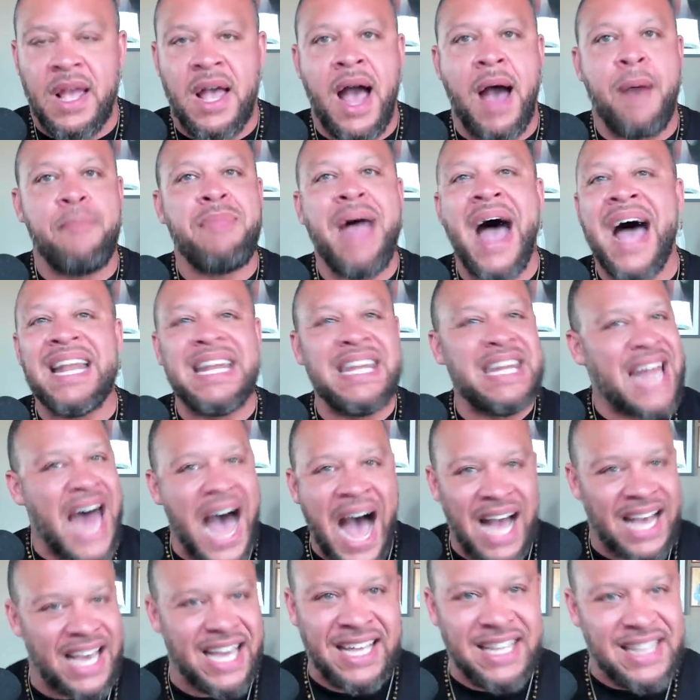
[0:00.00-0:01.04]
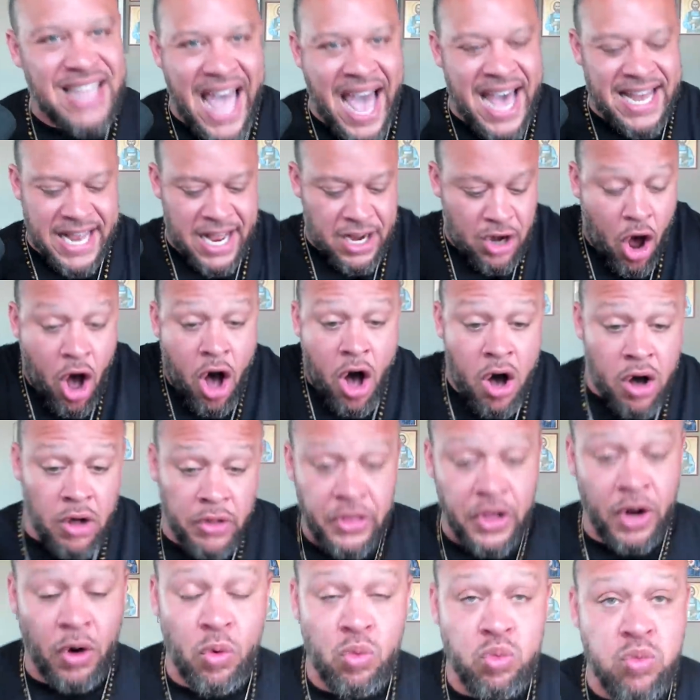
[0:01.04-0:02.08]
I'm not knocking that at all.
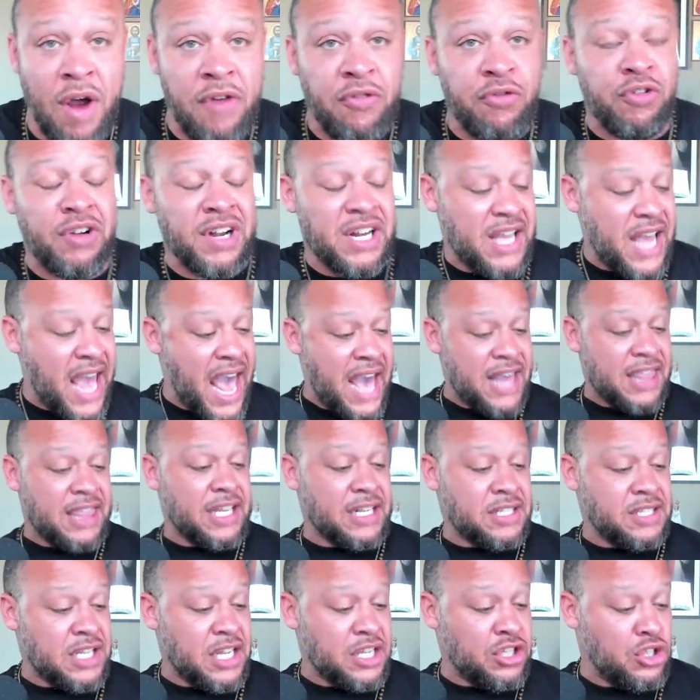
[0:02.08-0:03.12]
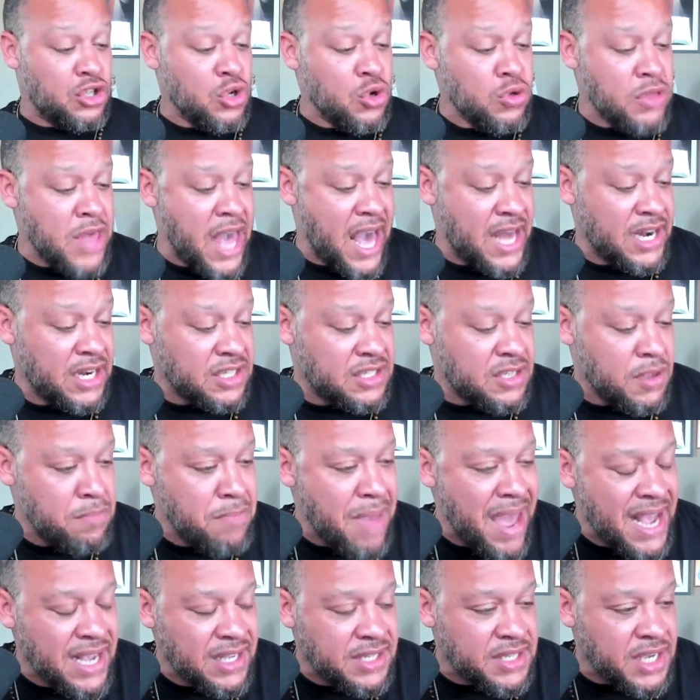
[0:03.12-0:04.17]
There are reverent Catholics that do that, and it's
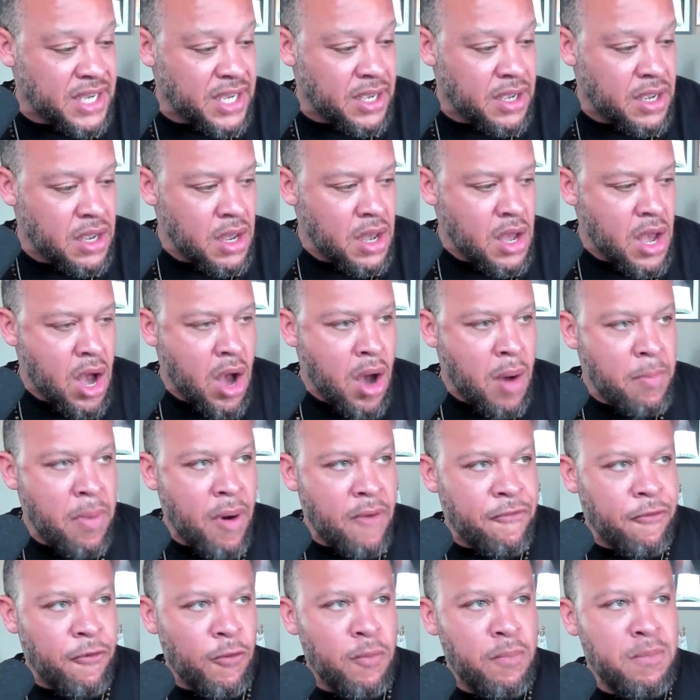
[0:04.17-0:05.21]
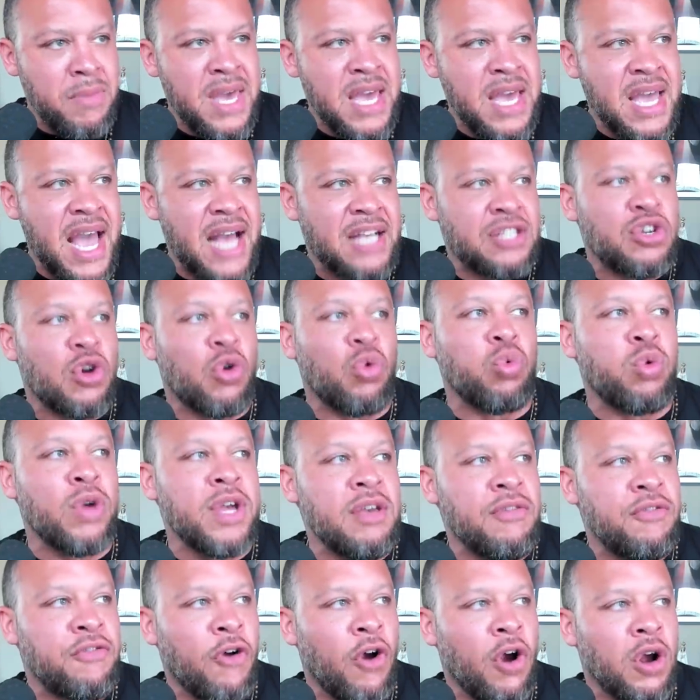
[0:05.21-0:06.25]
amazing. But for me as a
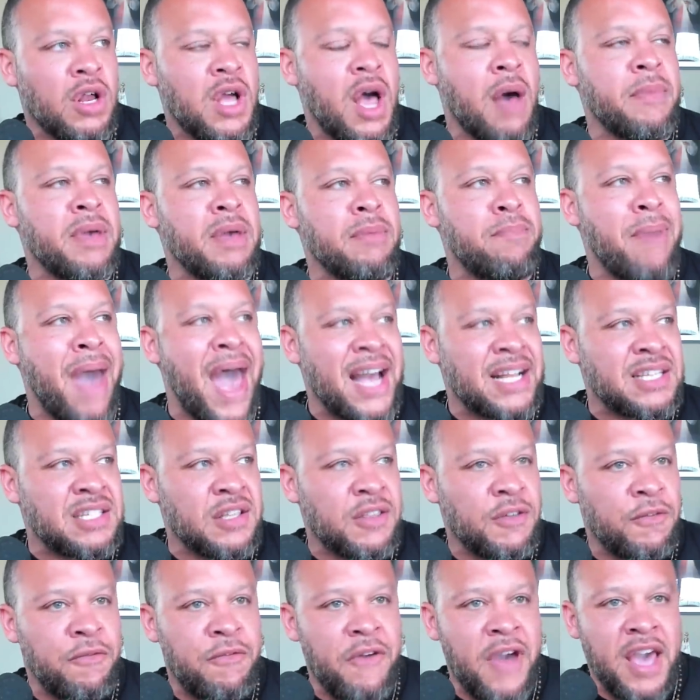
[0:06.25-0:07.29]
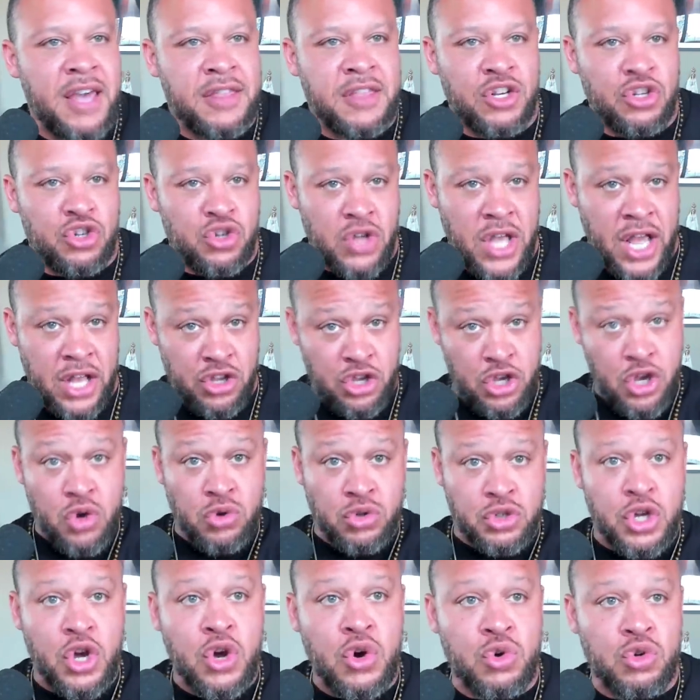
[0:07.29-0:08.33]
revert, coming back to the faith, and, and you
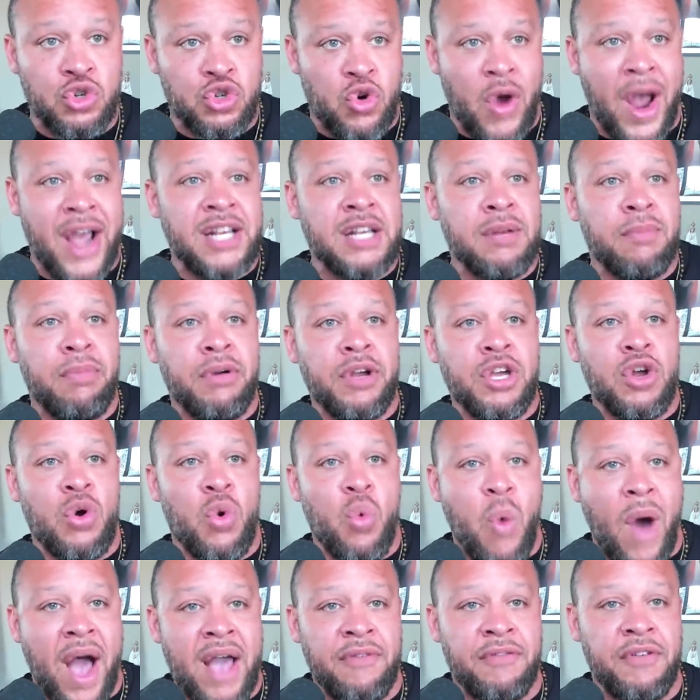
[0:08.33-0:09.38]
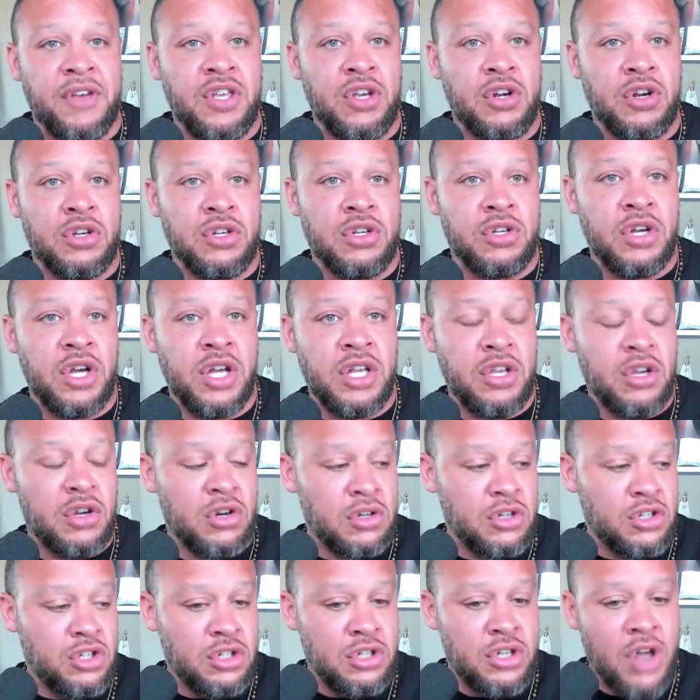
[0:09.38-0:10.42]
too, trying to bring your wife and your, and your
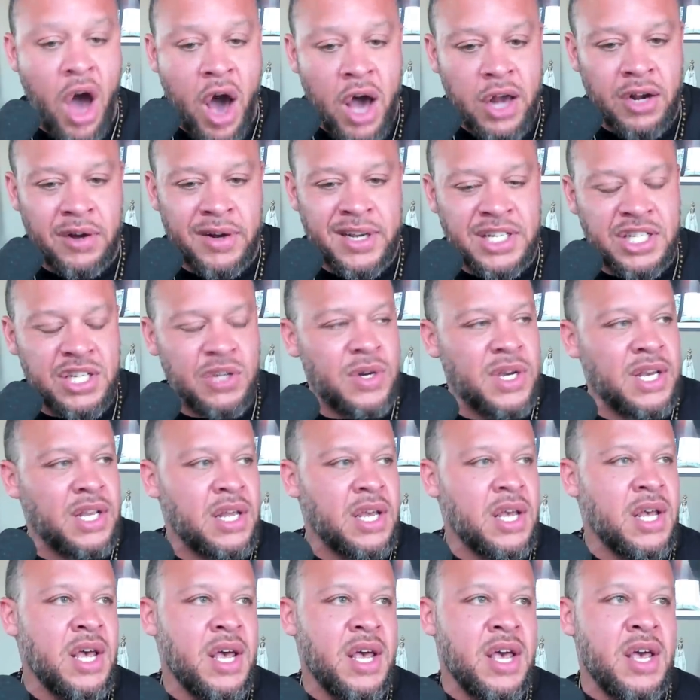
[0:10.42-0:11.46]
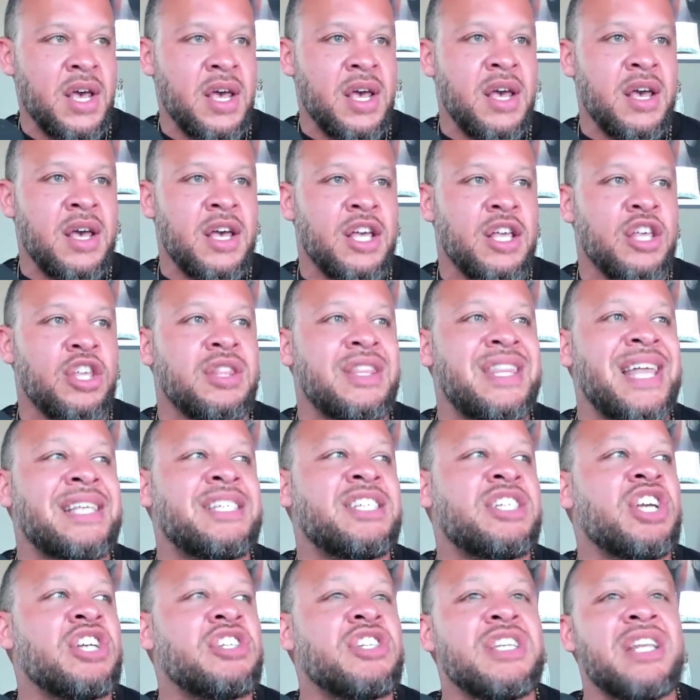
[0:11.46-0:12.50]
daughter into it, that's
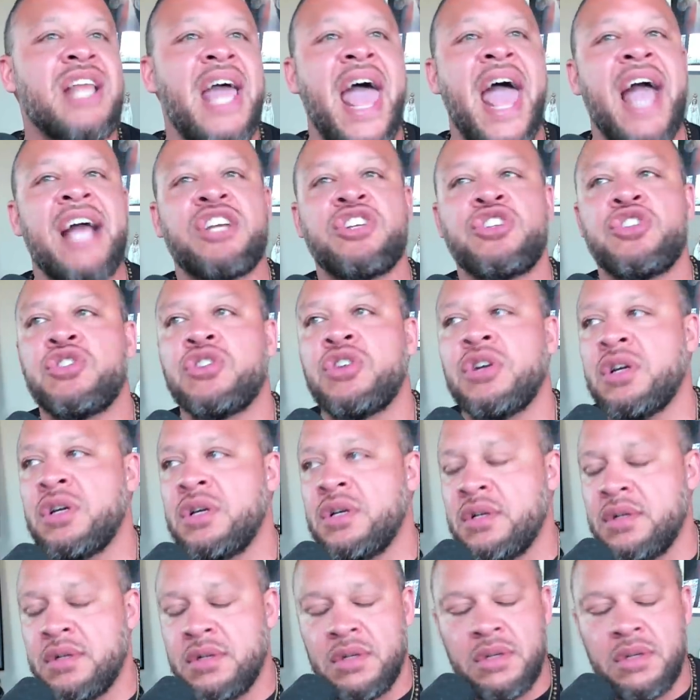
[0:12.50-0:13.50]
just an extra,